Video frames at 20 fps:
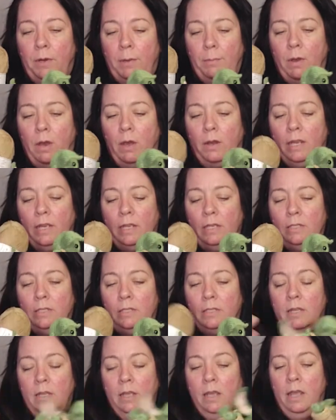
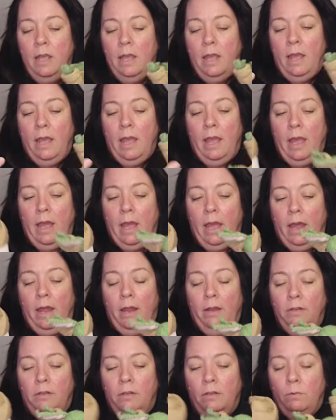bodies,
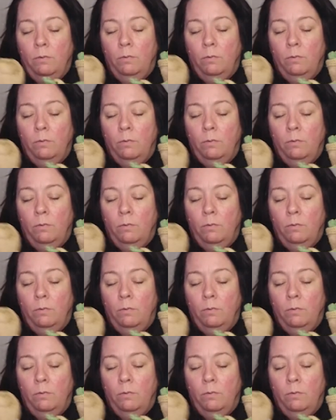and